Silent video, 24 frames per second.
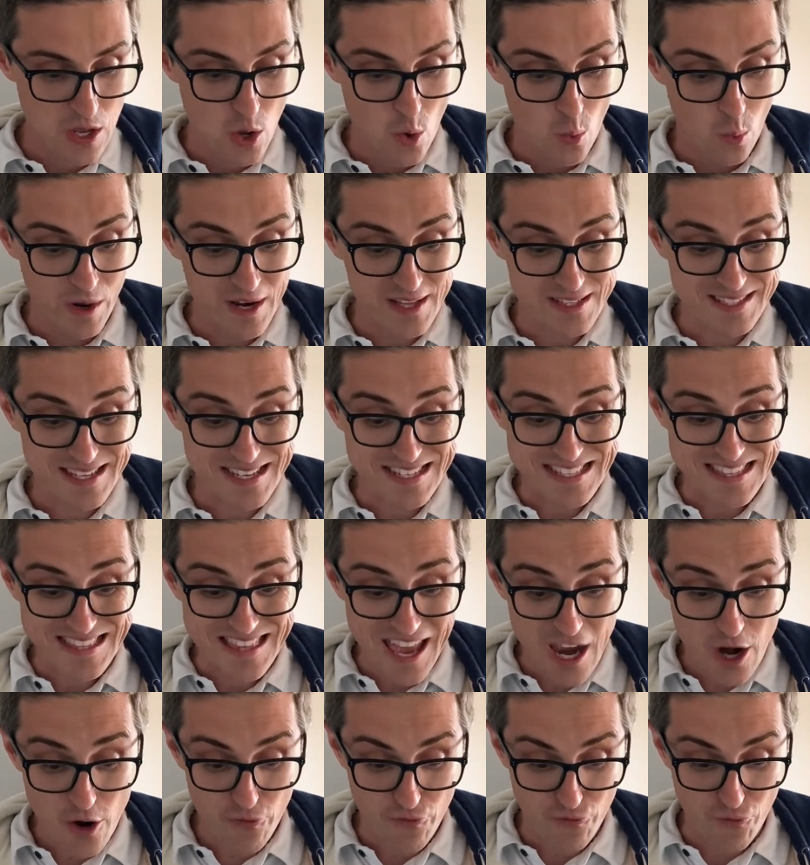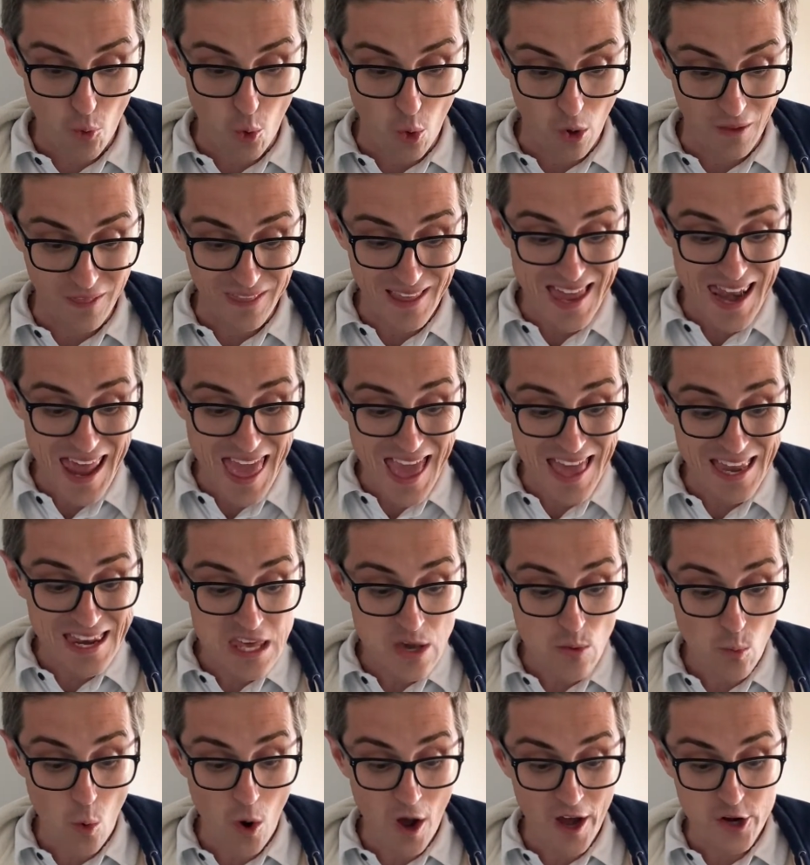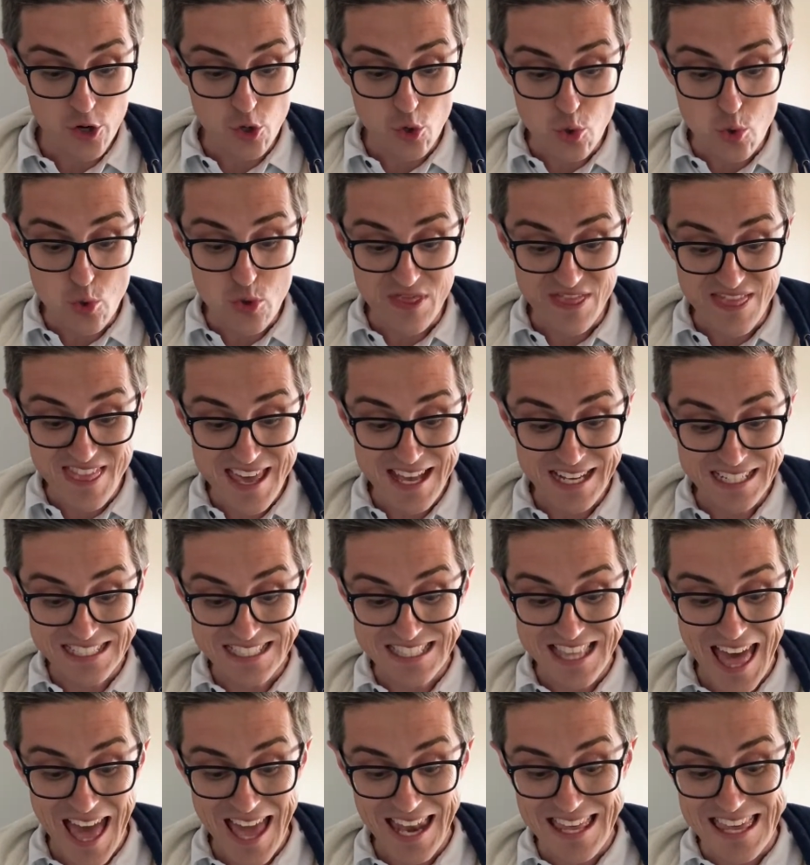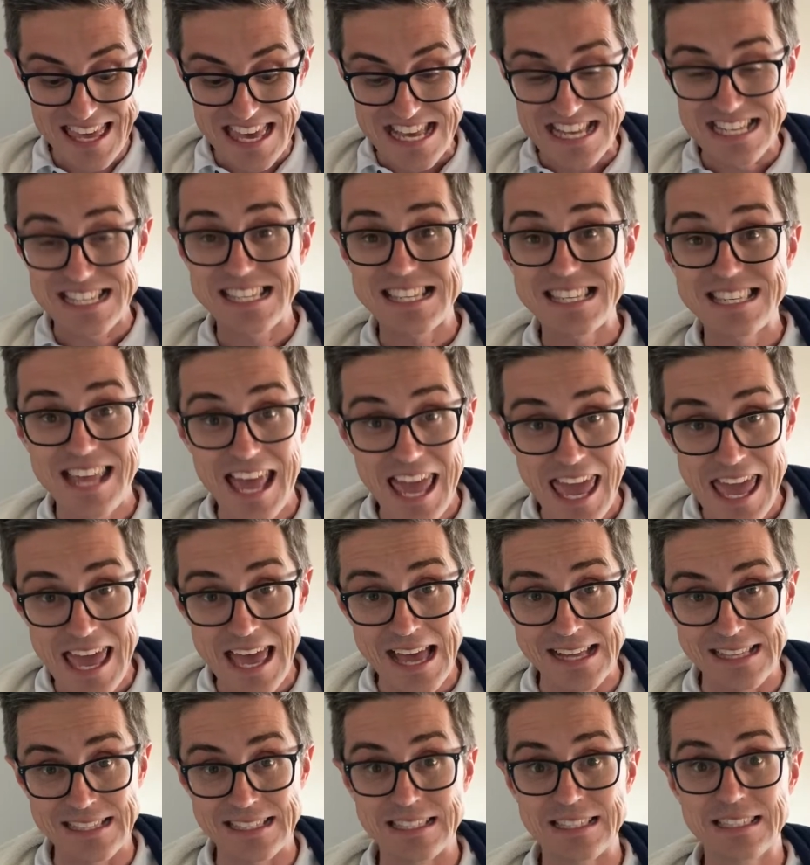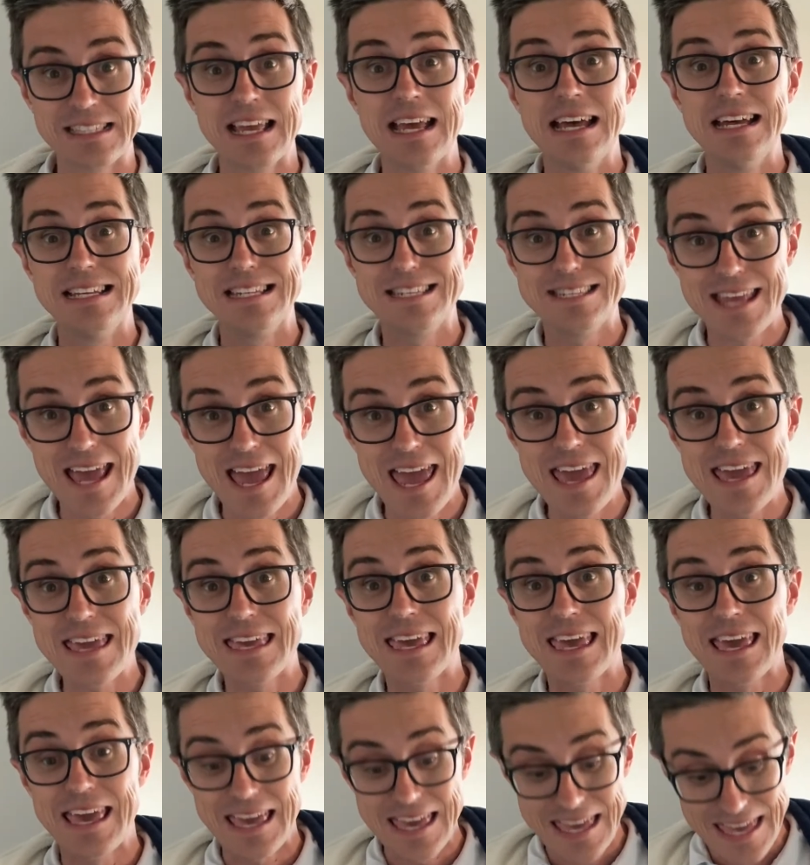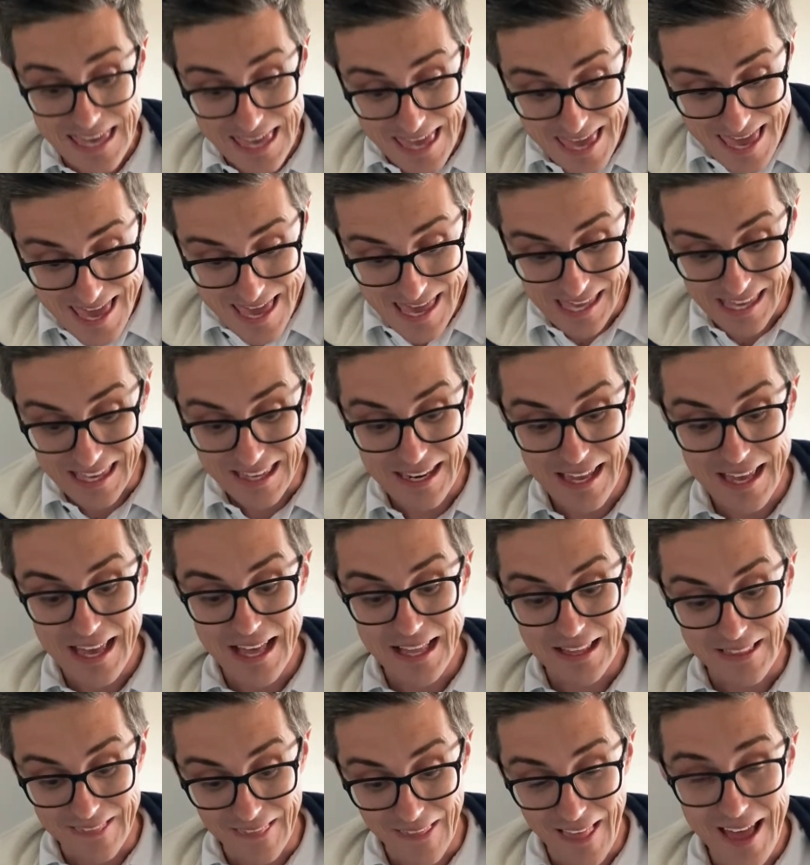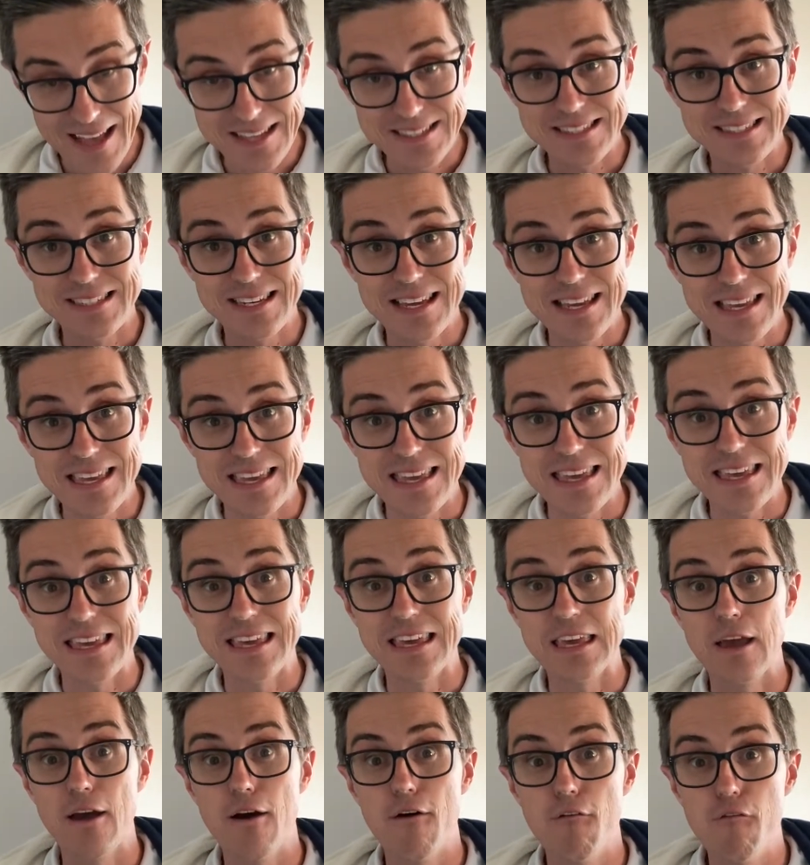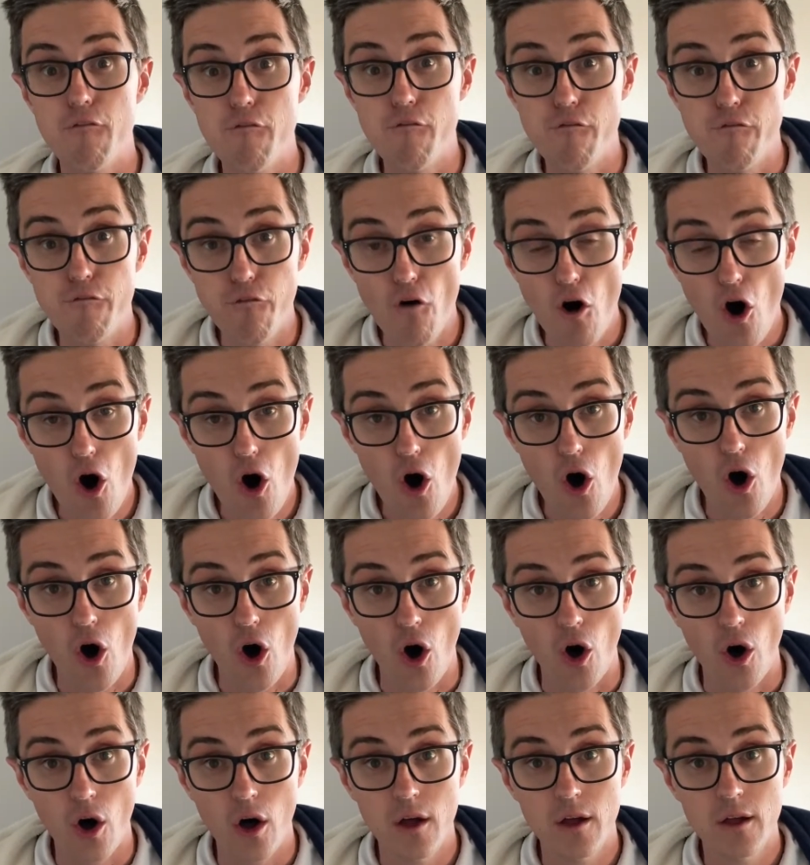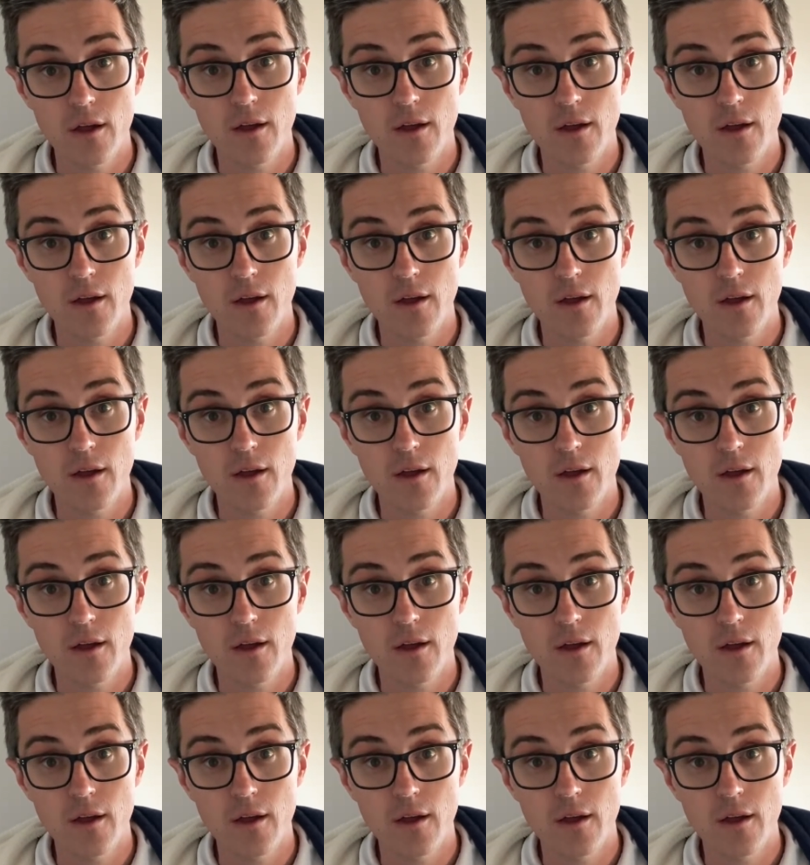When it says, "Therefore, let anyone who thinks that he stands take heed lest he fall.